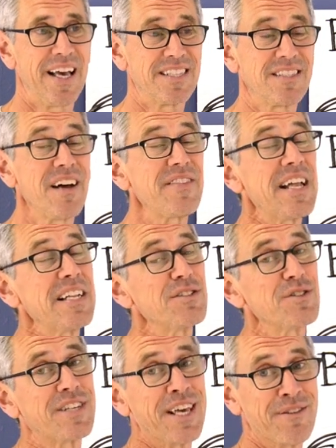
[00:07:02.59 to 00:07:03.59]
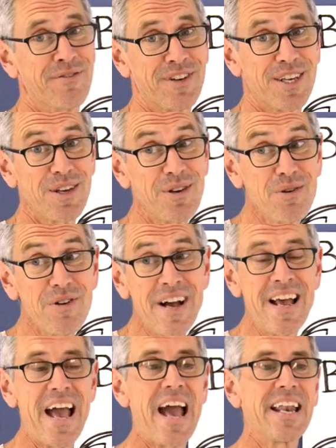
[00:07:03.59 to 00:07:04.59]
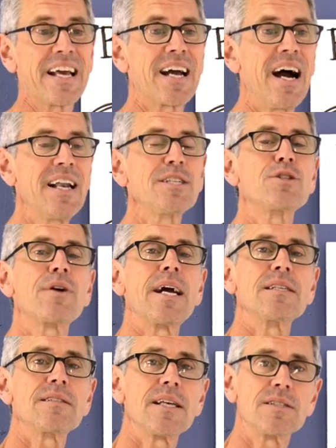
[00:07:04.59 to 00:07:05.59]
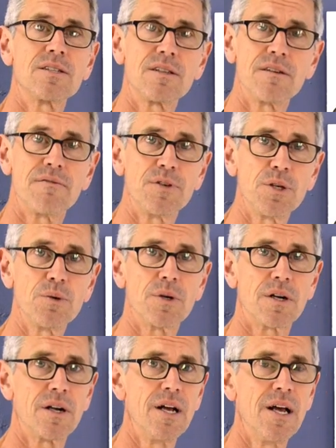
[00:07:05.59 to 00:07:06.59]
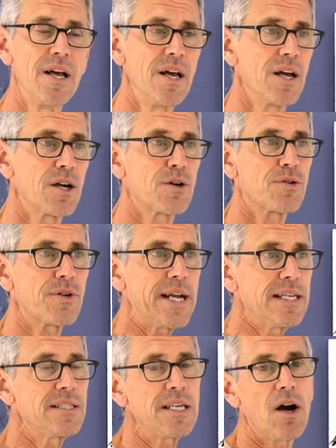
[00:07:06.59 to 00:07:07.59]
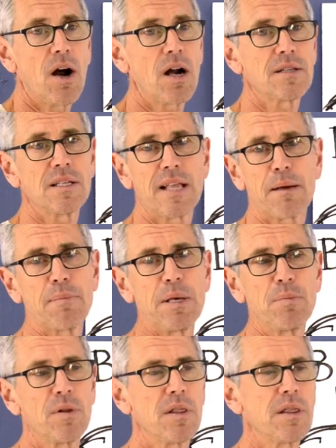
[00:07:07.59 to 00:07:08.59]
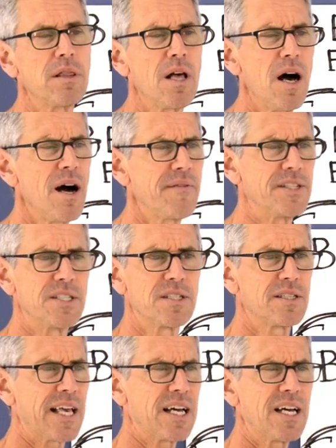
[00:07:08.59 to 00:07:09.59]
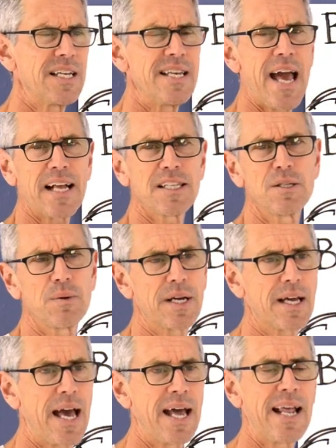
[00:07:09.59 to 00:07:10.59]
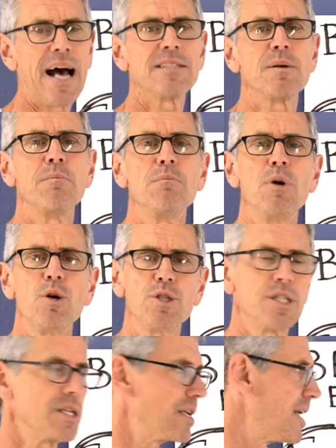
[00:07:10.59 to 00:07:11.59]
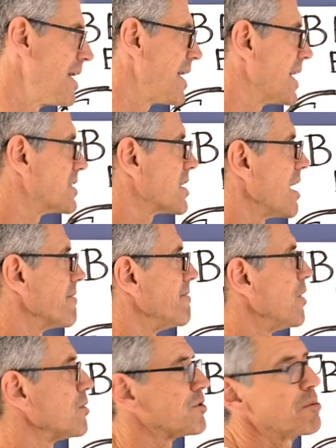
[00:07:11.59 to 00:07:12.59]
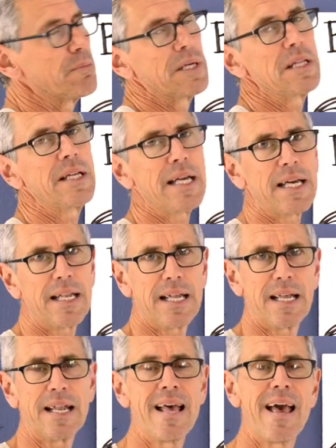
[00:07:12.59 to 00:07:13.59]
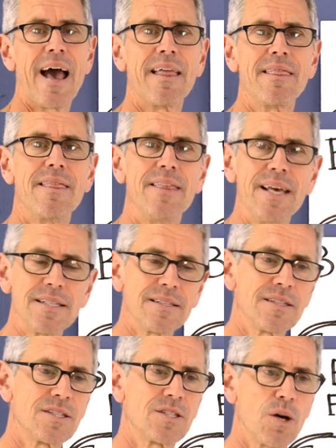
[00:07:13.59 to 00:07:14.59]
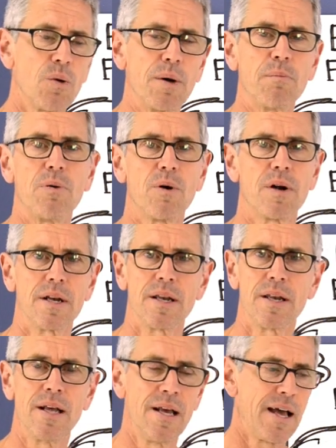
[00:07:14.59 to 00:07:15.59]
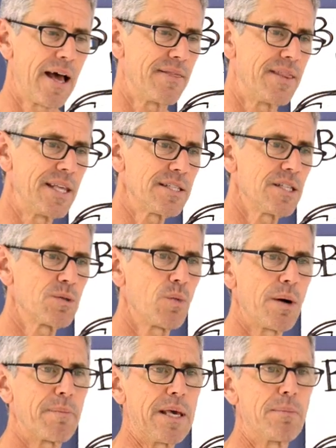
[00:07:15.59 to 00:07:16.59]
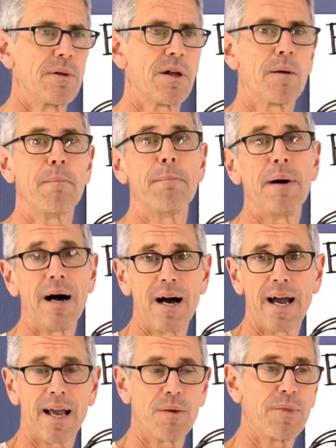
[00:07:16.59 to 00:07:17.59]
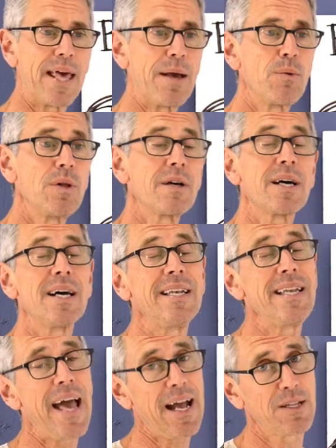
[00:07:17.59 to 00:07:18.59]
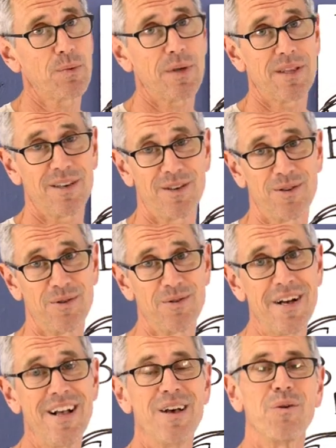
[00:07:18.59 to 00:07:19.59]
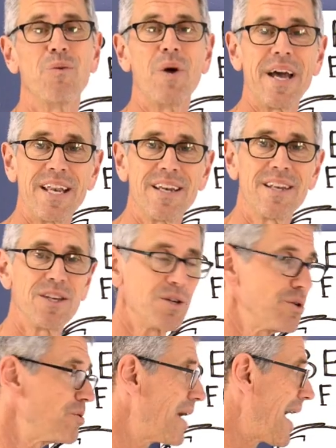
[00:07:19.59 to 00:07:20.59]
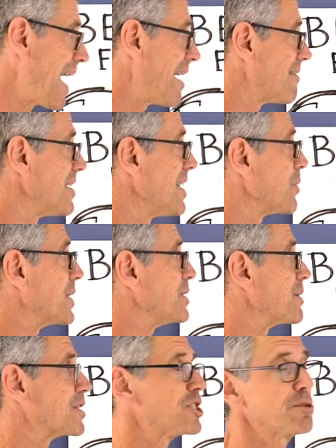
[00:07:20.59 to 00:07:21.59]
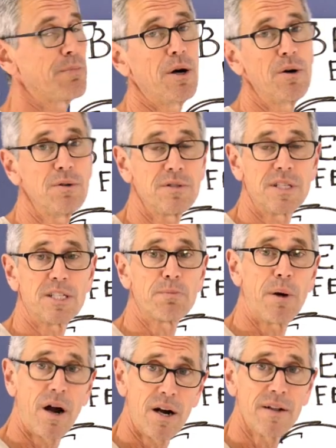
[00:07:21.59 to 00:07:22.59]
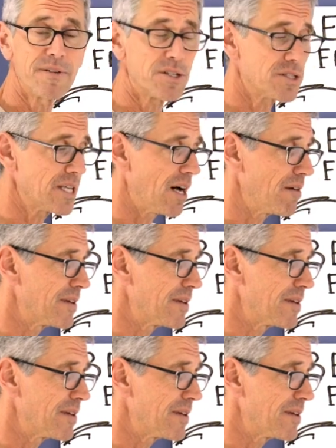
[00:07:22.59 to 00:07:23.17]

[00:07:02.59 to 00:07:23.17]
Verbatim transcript: It's not that interesting for you, and it kind of translates to the viewer. Crazy art that, like, people love and just they connect to it. It has emotion. It's got vulnerability in it. And this is so important. And this is what people are buying. They will connect with you when you expose this part of yourself.